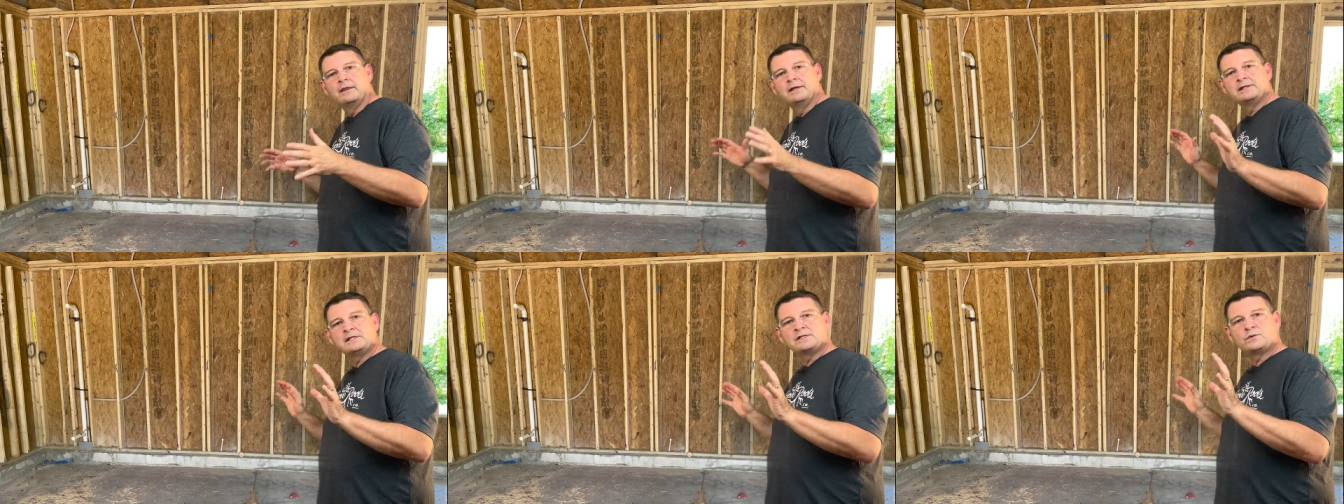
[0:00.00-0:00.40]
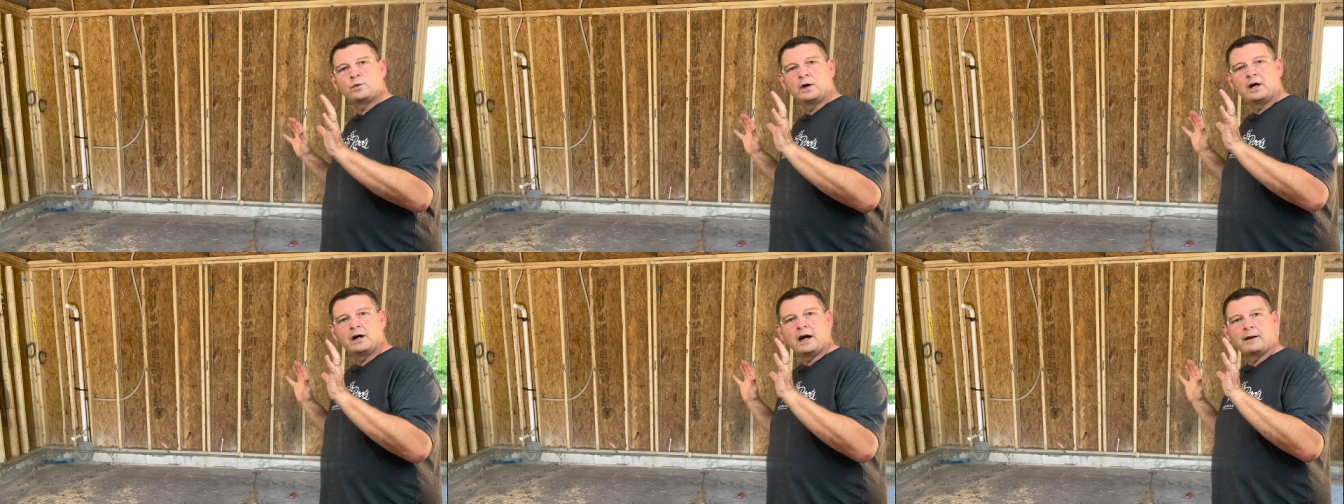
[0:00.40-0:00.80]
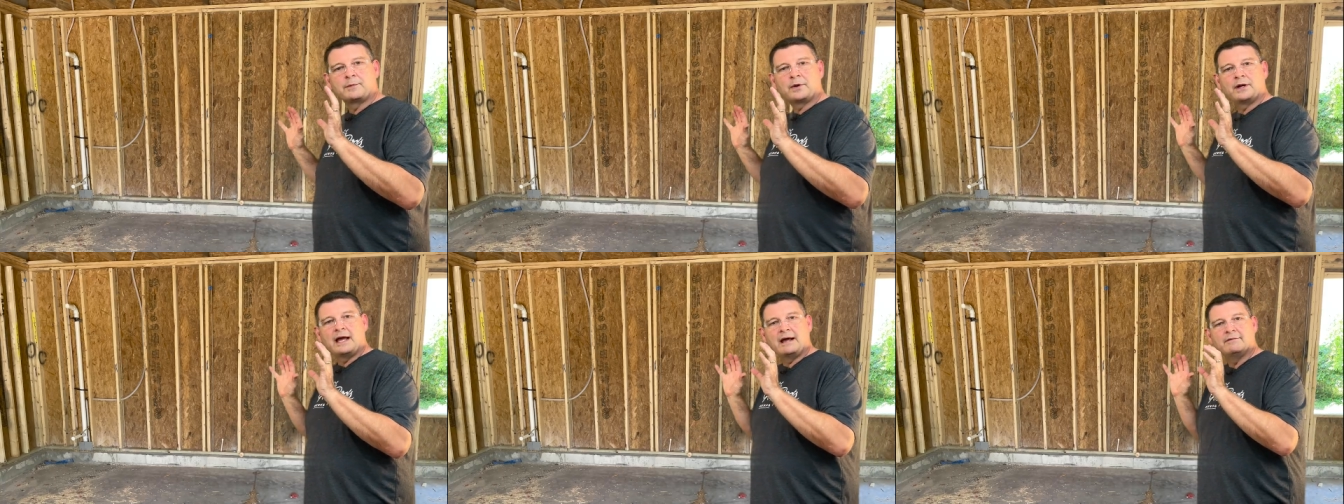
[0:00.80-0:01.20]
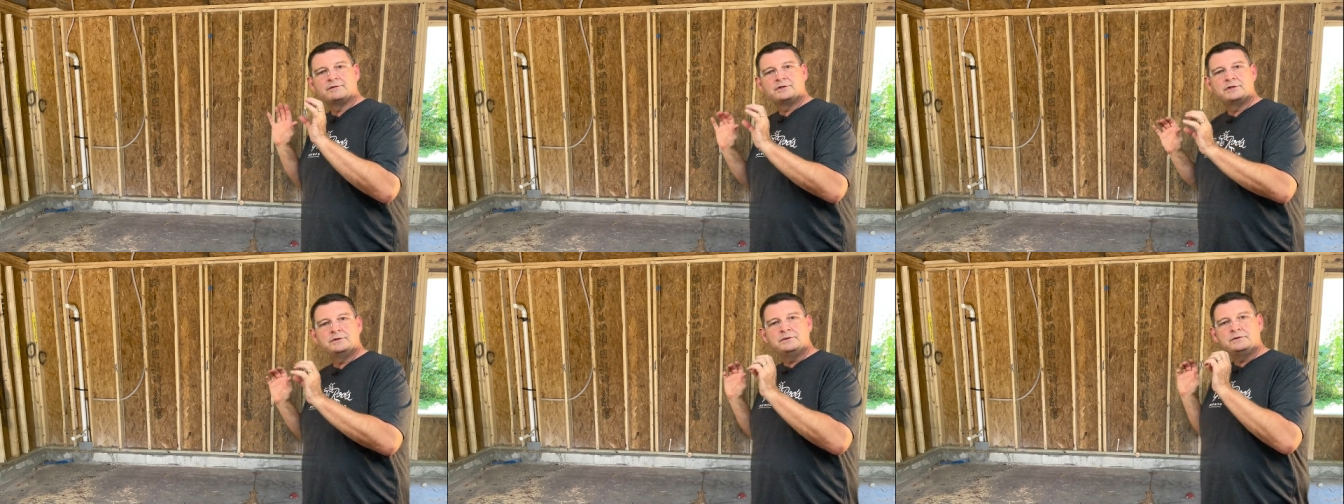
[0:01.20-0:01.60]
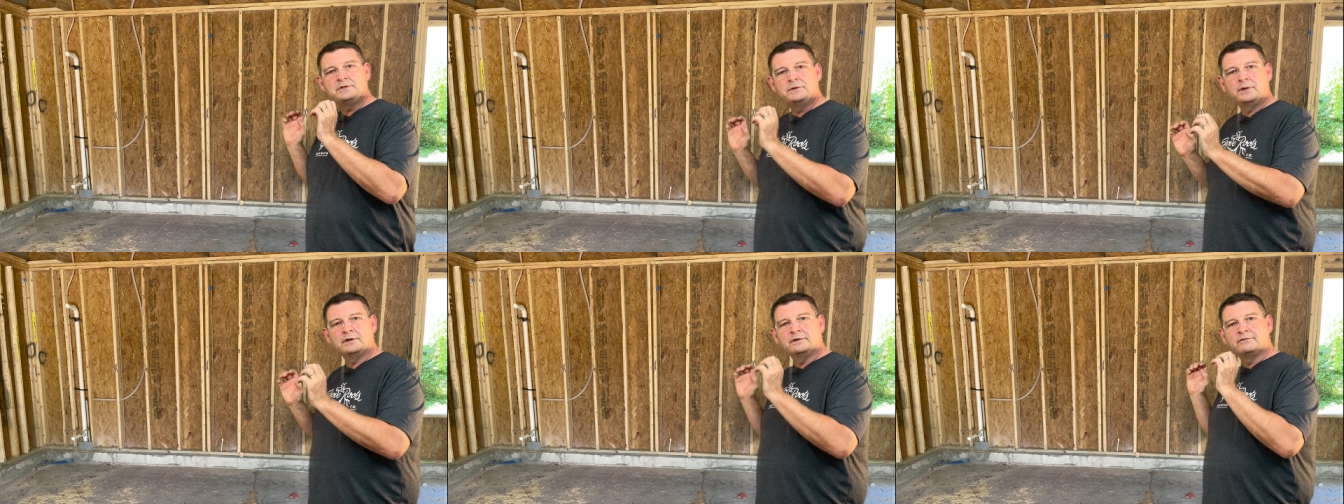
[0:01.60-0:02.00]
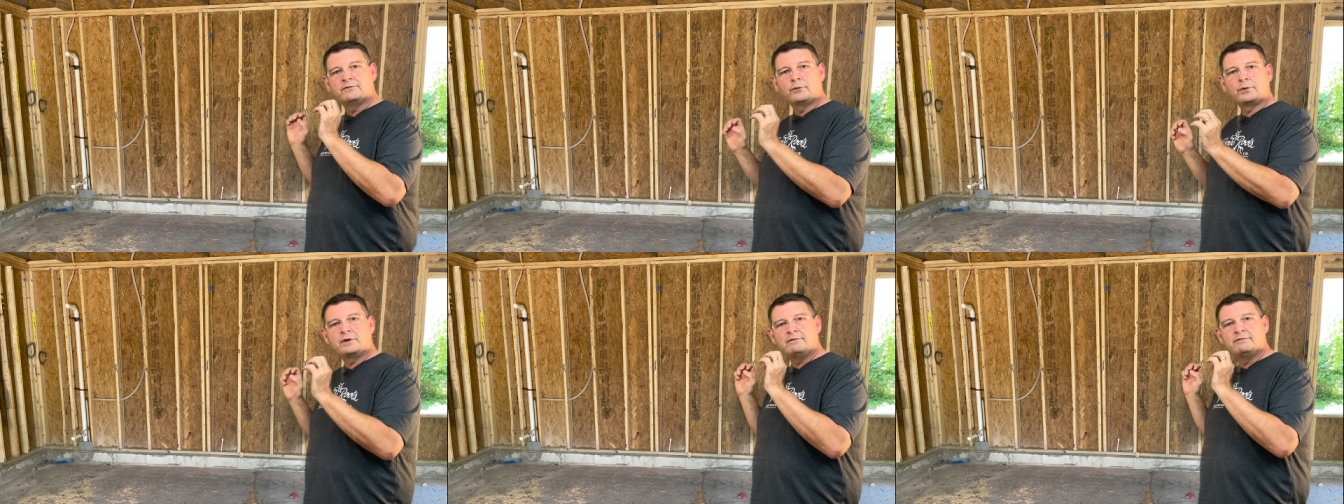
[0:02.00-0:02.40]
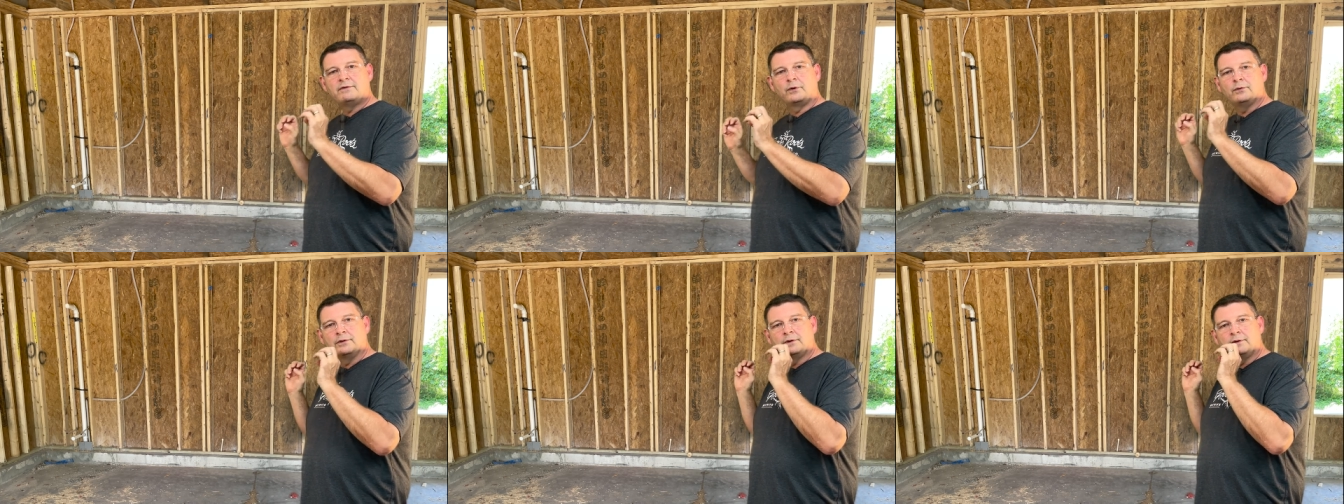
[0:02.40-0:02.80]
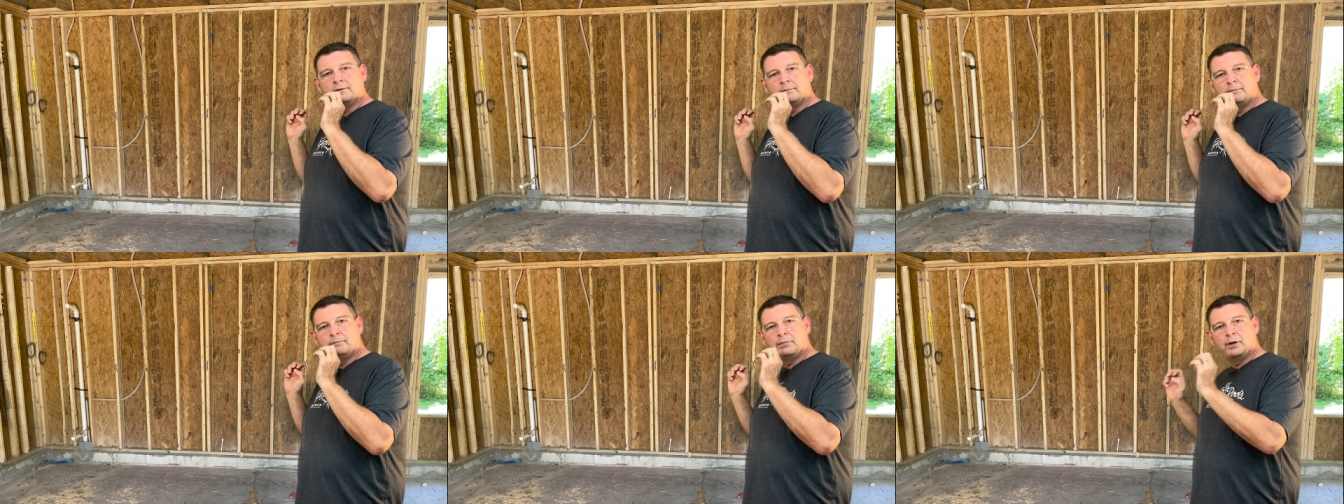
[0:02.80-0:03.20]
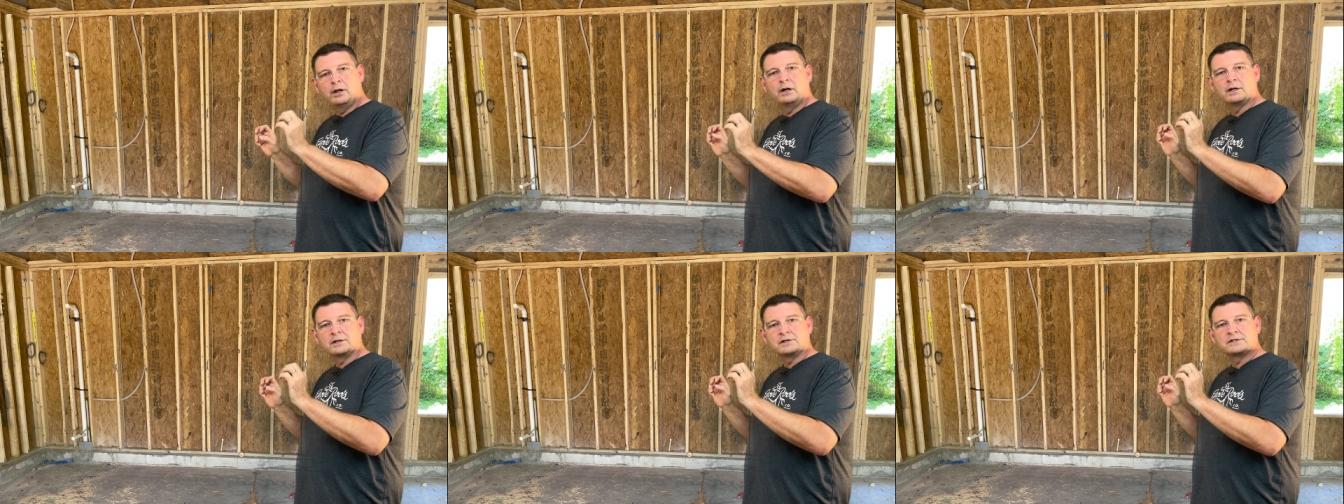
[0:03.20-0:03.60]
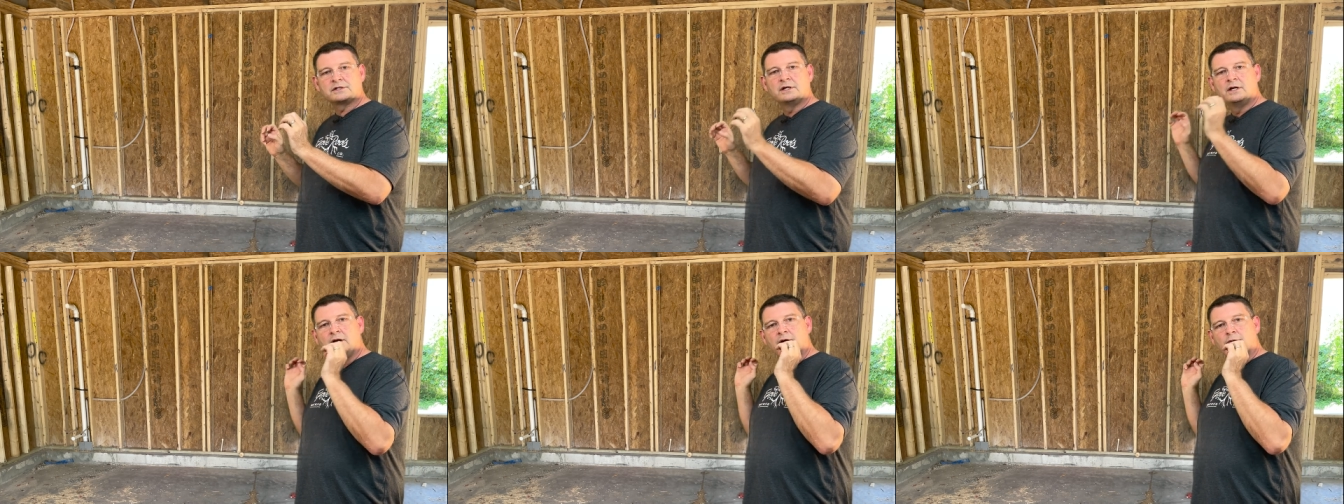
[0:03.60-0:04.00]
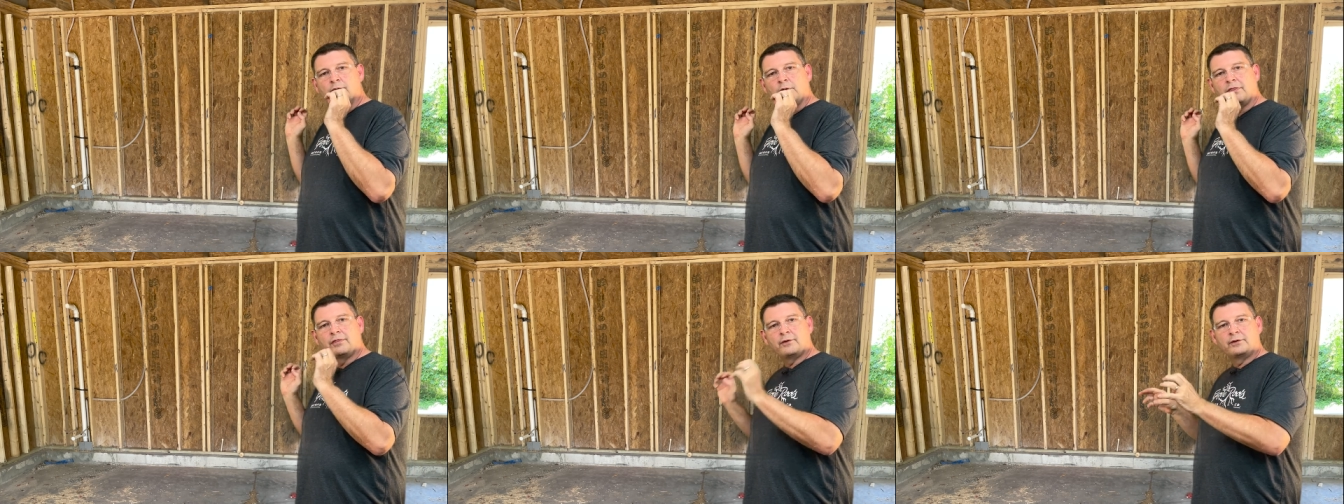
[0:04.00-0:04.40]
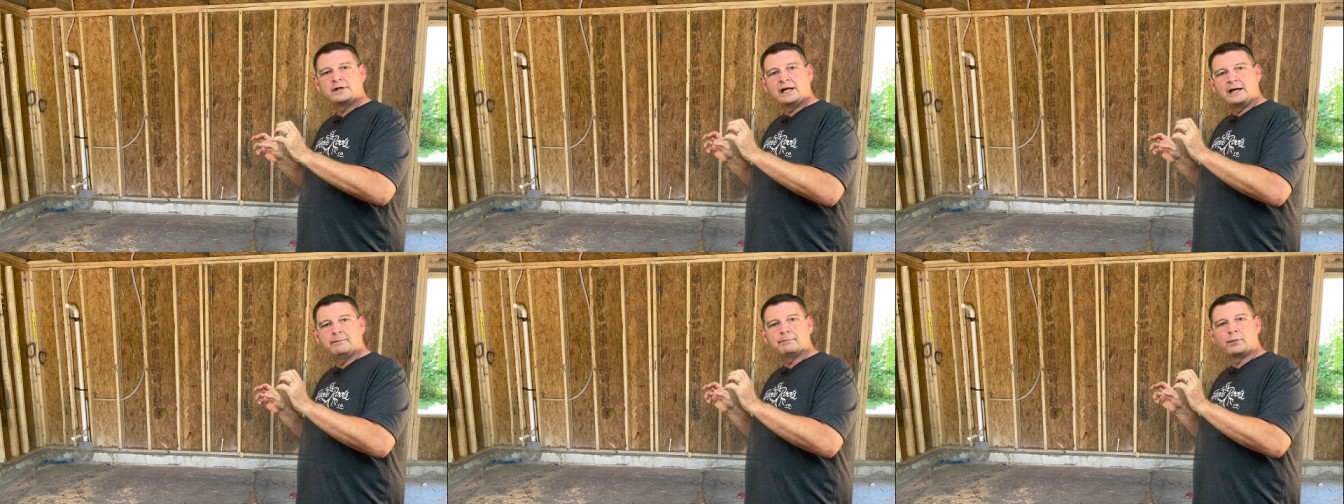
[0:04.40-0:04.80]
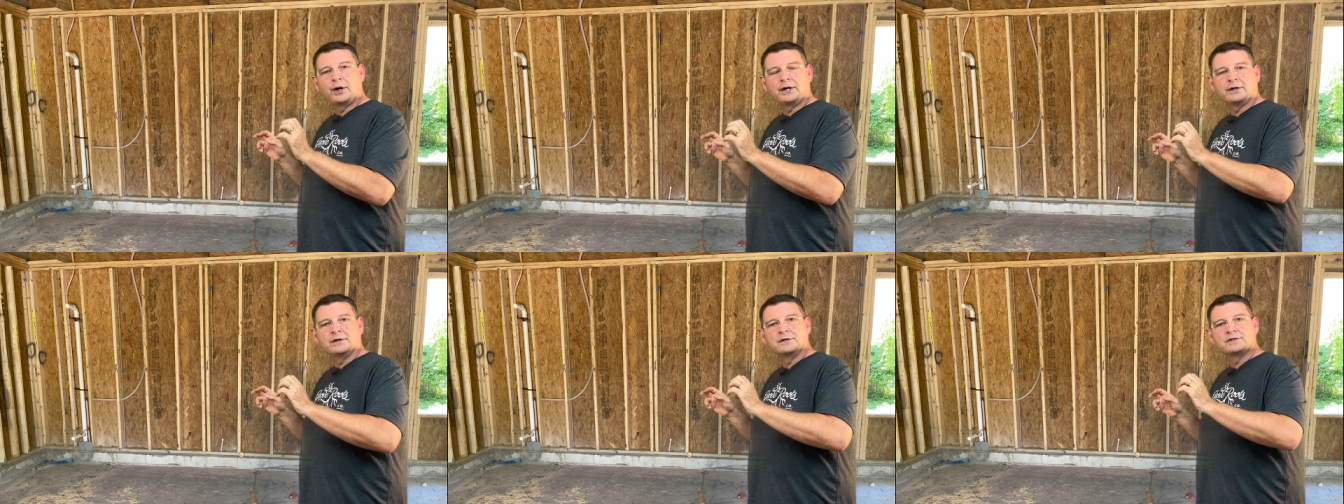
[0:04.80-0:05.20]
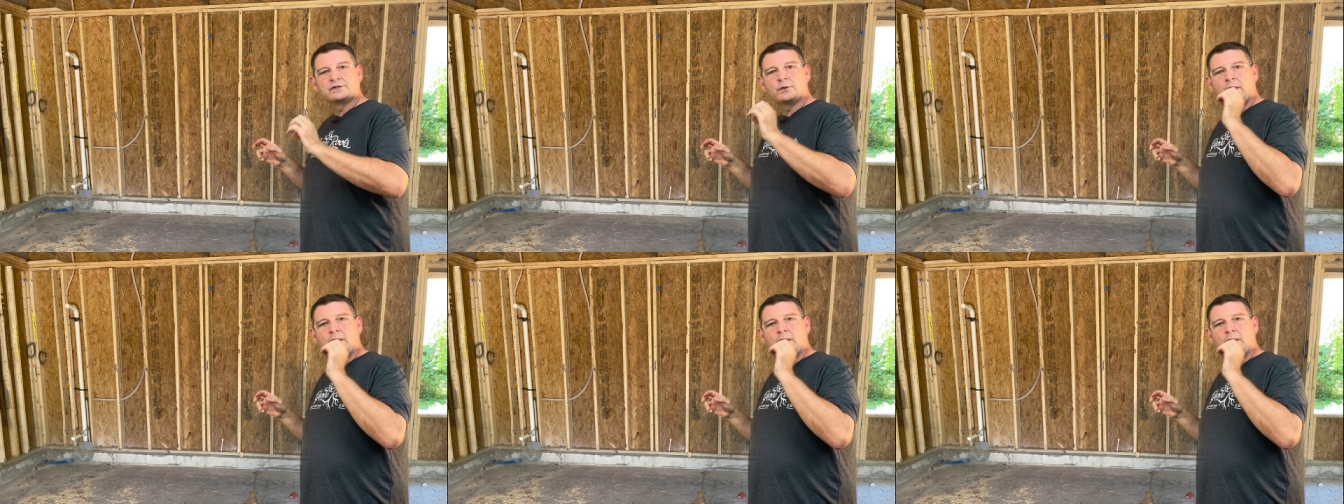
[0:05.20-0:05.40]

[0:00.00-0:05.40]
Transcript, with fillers: this is where I'm gonna have two 240 volt plugs with 30 amp breakers.